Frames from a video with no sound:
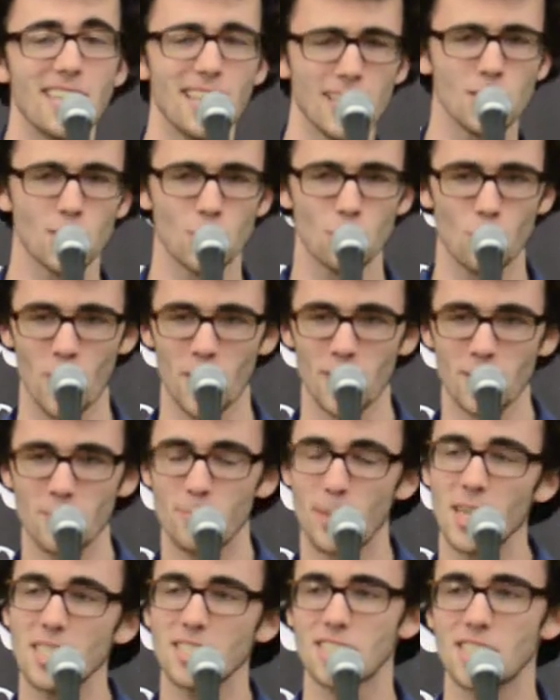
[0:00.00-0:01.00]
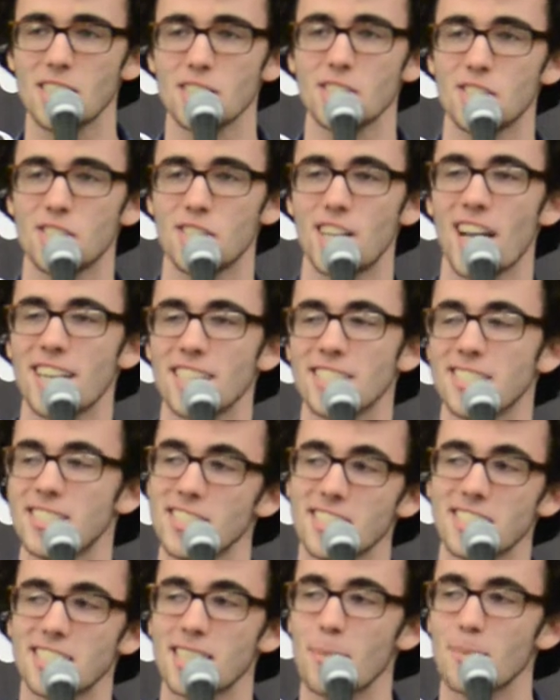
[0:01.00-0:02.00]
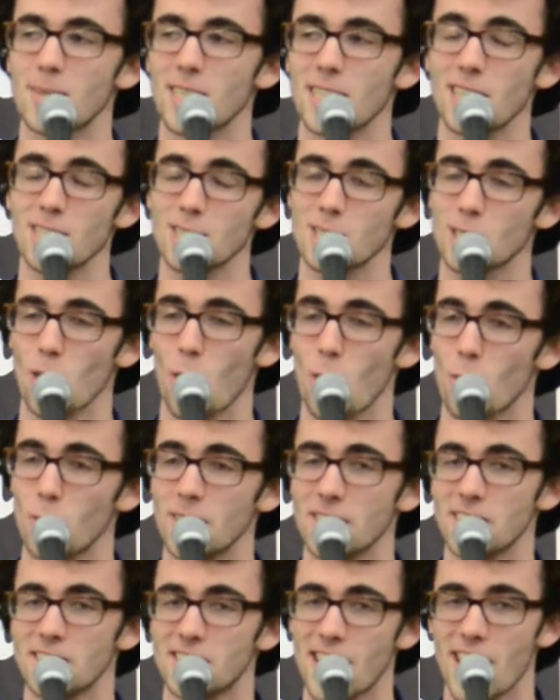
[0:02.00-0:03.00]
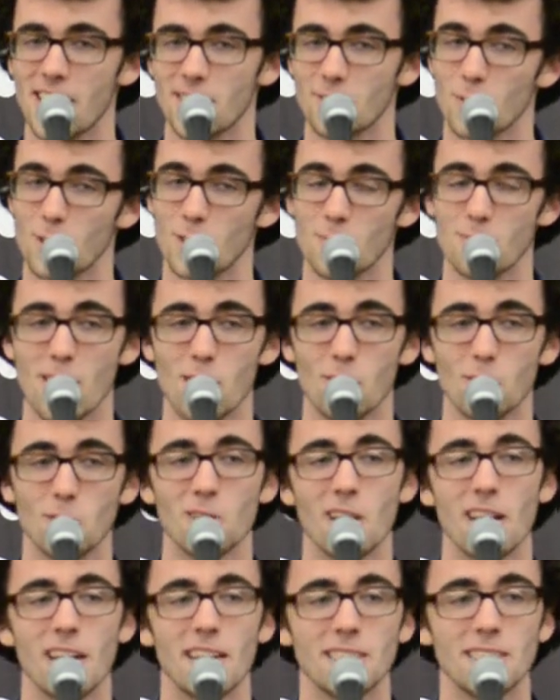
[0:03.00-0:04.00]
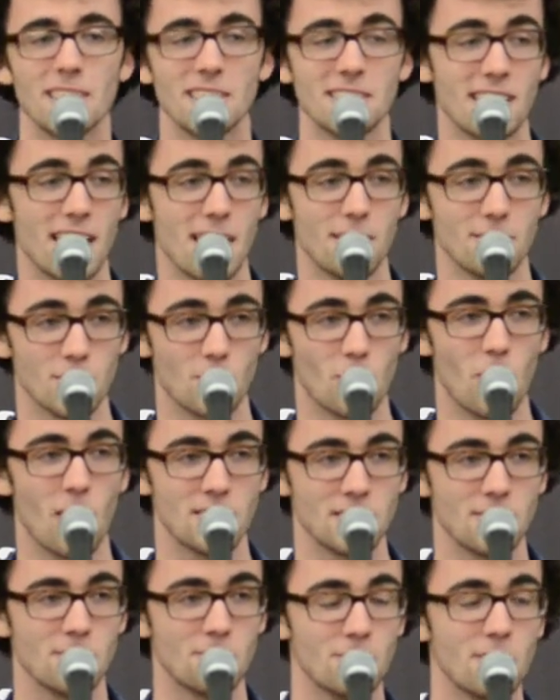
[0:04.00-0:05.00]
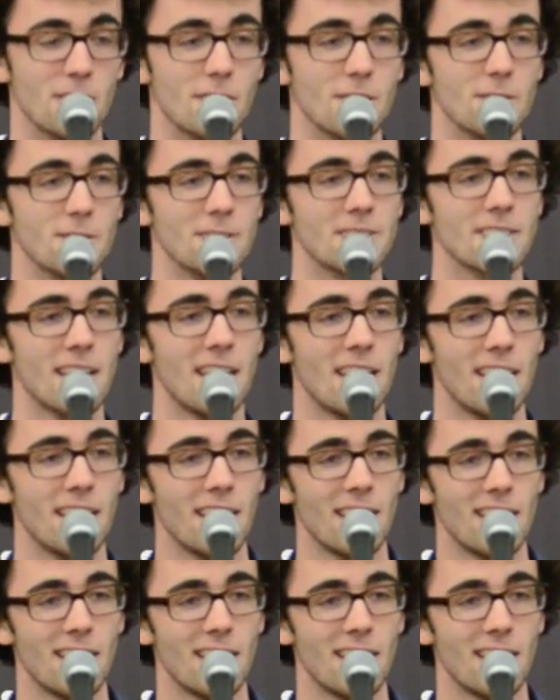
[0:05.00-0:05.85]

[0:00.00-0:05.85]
Each one beats his chest, accepting his glorious death with a metal clang that sounds across the field.